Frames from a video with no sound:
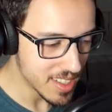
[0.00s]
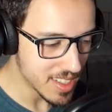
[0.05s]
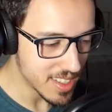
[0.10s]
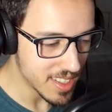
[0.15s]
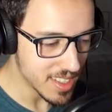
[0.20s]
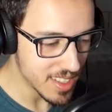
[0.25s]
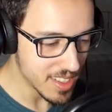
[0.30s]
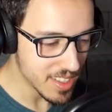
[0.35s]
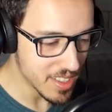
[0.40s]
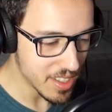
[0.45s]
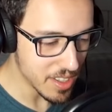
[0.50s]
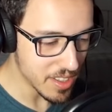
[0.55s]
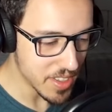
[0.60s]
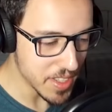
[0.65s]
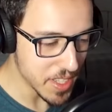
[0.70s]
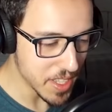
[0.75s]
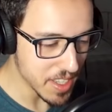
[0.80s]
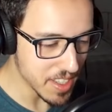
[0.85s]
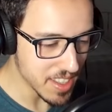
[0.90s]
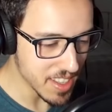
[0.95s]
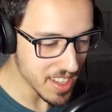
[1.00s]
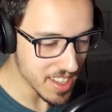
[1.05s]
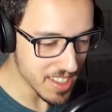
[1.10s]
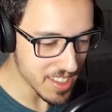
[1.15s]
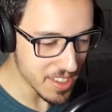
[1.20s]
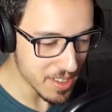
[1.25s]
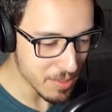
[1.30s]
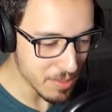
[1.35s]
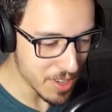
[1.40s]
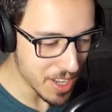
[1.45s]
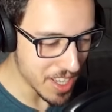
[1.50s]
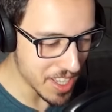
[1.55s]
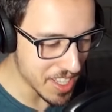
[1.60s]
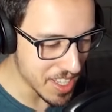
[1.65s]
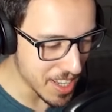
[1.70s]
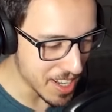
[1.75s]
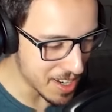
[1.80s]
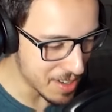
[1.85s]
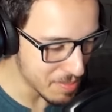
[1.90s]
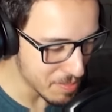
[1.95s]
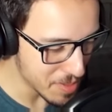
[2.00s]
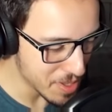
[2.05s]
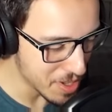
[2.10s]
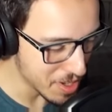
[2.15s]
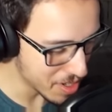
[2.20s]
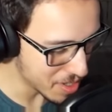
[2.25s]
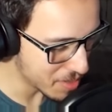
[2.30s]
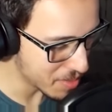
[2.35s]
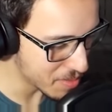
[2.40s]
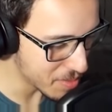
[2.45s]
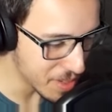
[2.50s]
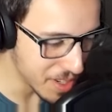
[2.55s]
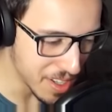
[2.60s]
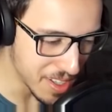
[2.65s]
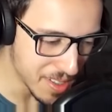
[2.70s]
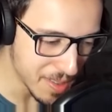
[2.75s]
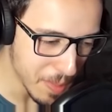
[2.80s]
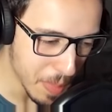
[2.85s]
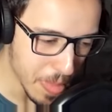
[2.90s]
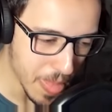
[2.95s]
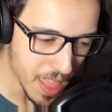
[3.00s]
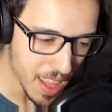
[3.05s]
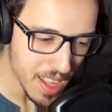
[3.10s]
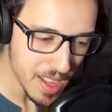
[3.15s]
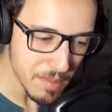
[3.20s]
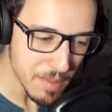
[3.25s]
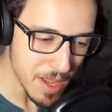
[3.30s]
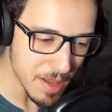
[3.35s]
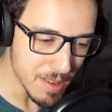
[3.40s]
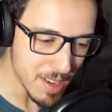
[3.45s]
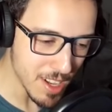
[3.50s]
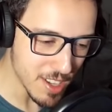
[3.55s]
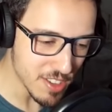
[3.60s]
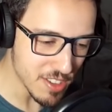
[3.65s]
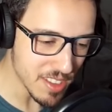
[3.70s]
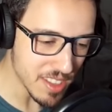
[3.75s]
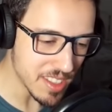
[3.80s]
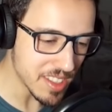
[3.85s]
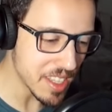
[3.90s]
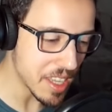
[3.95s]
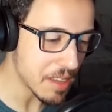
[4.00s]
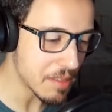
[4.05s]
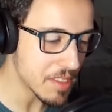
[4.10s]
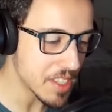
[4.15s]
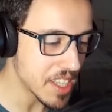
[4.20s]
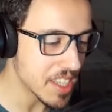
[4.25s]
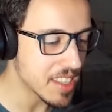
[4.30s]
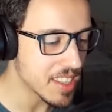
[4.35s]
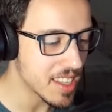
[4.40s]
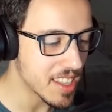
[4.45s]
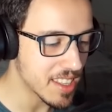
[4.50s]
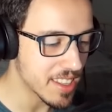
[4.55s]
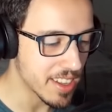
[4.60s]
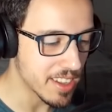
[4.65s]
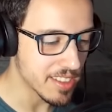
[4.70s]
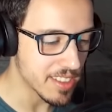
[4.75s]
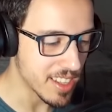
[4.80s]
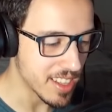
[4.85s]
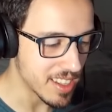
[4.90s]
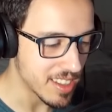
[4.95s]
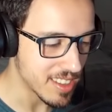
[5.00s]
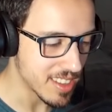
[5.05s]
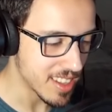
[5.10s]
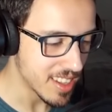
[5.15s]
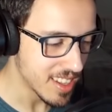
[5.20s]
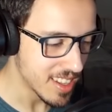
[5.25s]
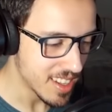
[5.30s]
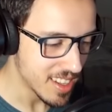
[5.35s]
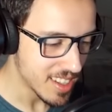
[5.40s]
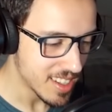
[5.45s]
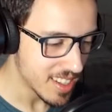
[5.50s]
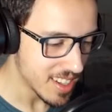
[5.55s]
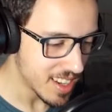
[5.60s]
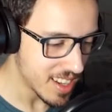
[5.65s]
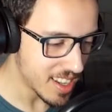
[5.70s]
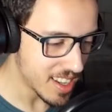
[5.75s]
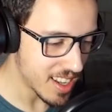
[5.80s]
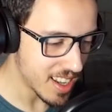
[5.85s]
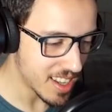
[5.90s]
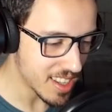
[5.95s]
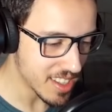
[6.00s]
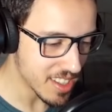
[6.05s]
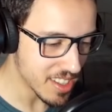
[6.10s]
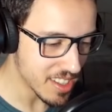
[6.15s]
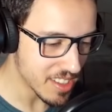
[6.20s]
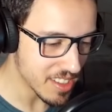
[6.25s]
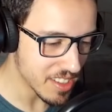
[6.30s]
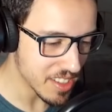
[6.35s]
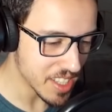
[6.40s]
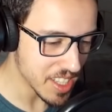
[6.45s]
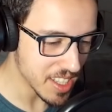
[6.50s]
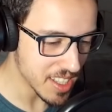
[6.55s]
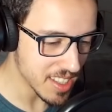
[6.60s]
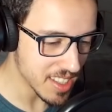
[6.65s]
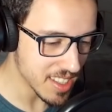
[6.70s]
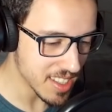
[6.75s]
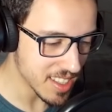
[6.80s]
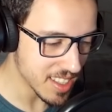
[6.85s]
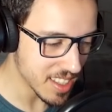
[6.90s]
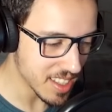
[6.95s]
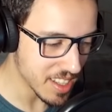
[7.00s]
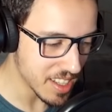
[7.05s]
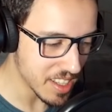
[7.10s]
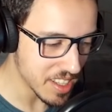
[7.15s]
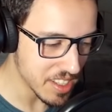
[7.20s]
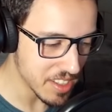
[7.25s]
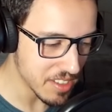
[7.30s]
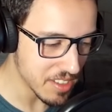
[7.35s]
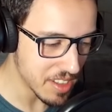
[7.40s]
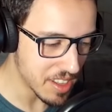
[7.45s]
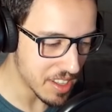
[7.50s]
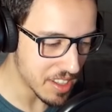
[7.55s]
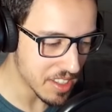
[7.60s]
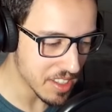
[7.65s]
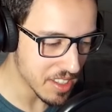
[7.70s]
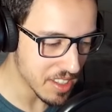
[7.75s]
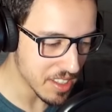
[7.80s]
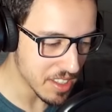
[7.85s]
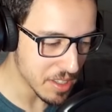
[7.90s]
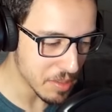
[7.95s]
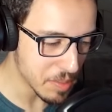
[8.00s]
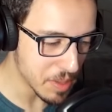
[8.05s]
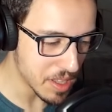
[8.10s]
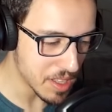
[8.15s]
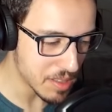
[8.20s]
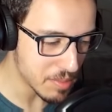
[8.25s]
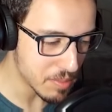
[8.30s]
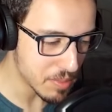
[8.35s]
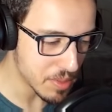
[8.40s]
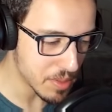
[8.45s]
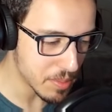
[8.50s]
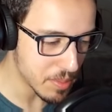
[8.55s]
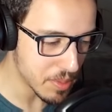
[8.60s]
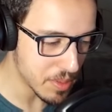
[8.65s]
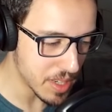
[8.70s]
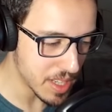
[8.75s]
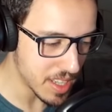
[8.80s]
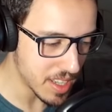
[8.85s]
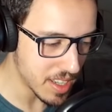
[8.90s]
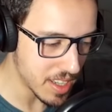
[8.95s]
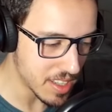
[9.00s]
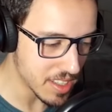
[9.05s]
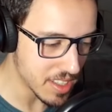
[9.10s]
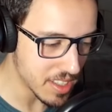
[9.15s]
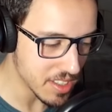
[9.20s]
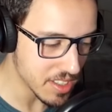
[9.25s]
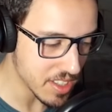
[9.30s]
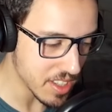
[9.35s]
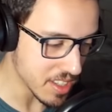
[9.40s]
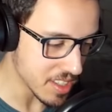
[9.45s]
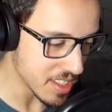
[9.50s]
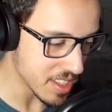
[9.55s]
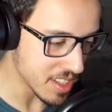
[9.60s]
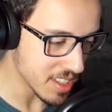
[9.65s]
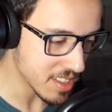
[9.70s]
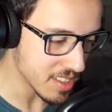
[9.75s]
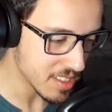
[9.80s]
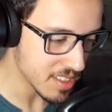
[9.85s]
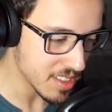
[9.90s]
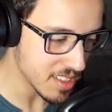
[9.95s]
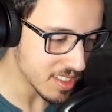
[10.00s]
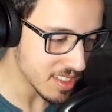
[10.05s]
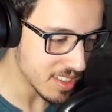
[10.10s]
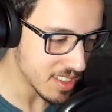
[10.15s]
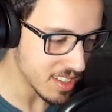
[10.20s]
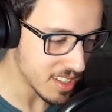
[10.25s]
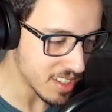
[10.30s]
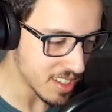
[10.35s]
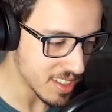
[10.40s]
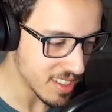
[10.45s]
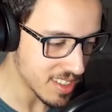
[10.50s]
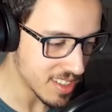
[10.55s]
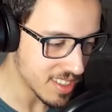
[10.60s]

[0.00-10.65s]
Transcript: Uh, don't say that, your breasts are beautiful. Maybe I shouldn't have said that out loud. I, I thought you said that in class you liked the small bre- I did say that. Yeah.